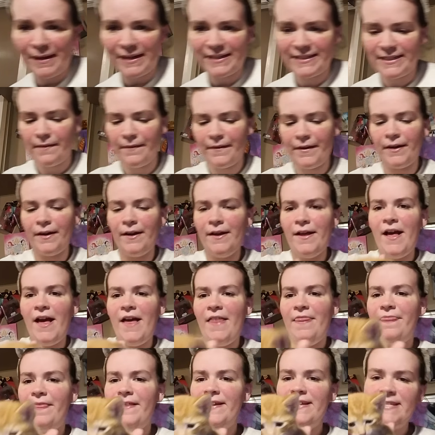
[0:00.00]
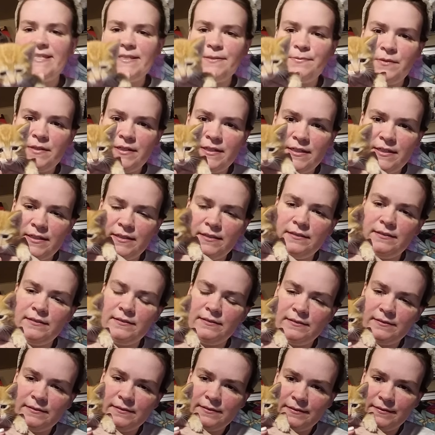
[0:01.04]
it back down there. This one
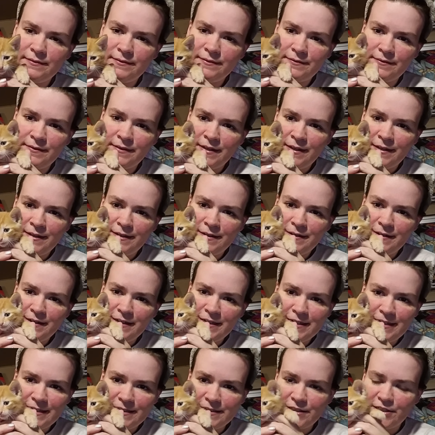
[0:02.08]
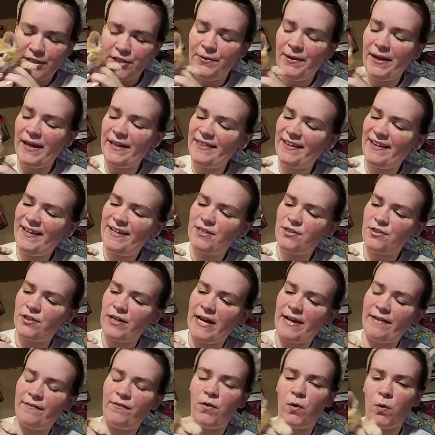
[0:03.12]
is cute. I think he's
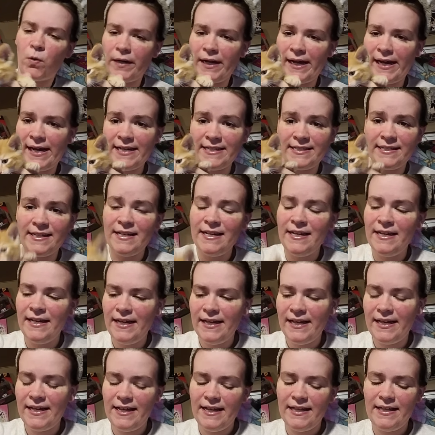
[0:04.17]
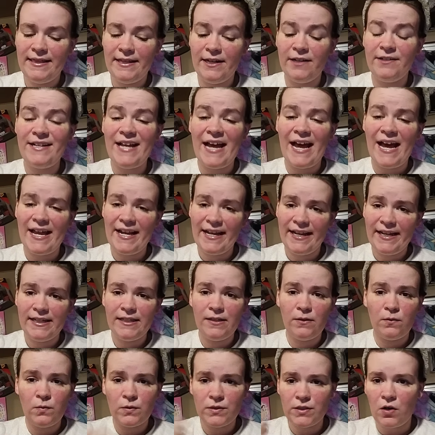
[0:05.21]
going to have gold eyes. Their
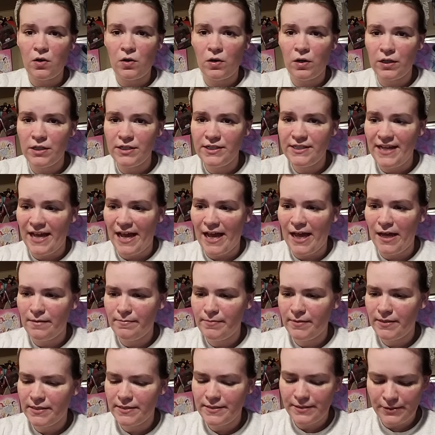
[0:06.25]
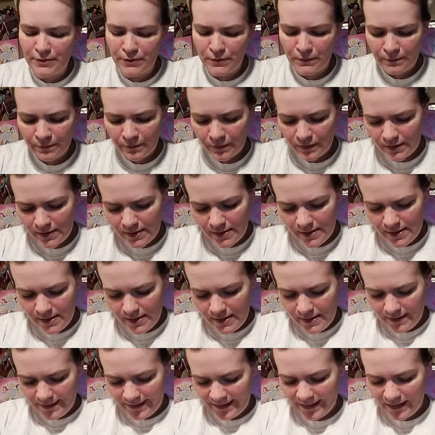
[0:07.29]
daddy was an orange tabby, so
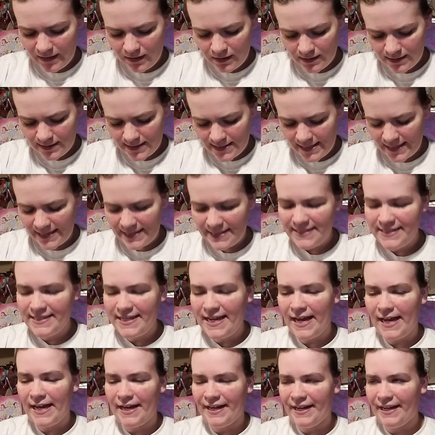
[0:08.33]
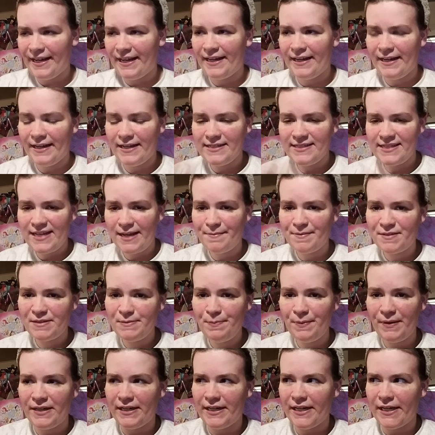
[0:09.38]
he looks like his daddy and his name's
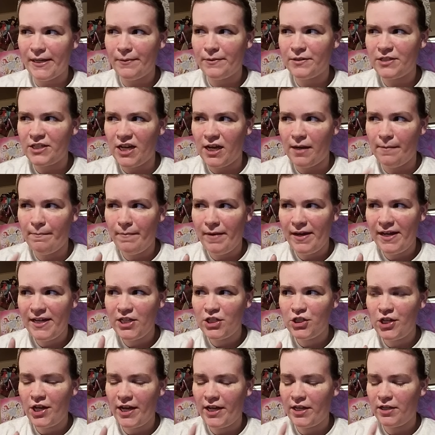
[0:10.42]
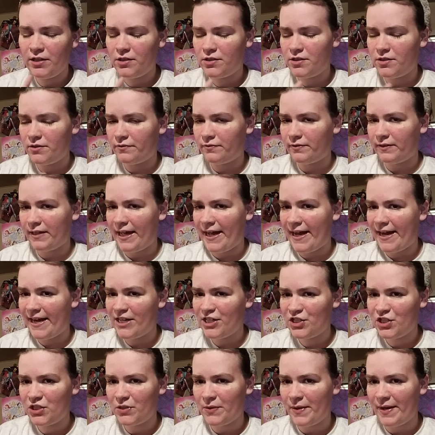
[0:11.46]
Speedy, which I might change to
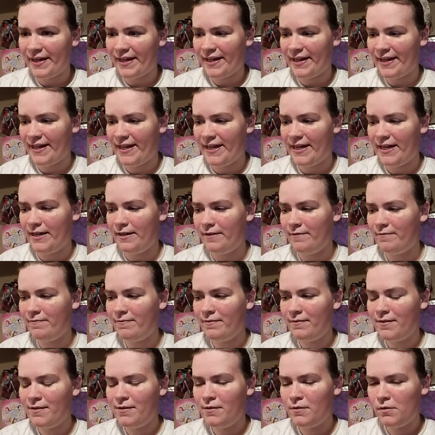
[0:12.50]
Flash so I can have